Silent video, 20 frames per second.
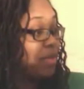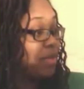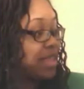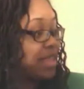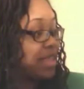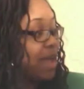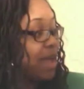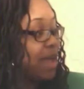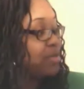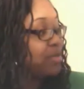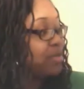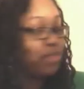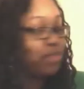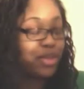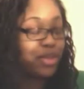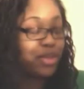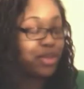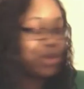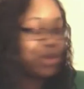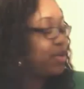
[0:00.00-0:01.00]
me. That
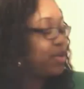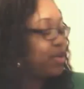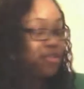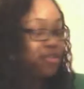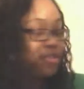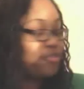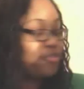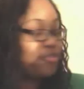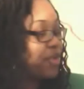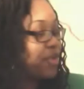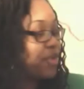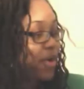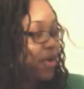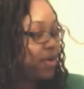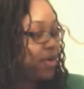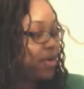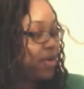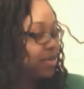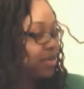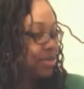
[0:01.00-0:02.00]

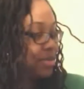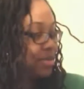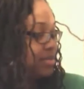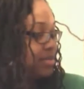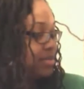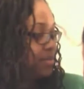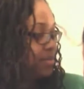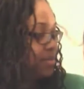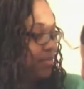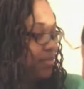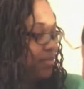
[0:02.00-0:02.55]
was beautiful.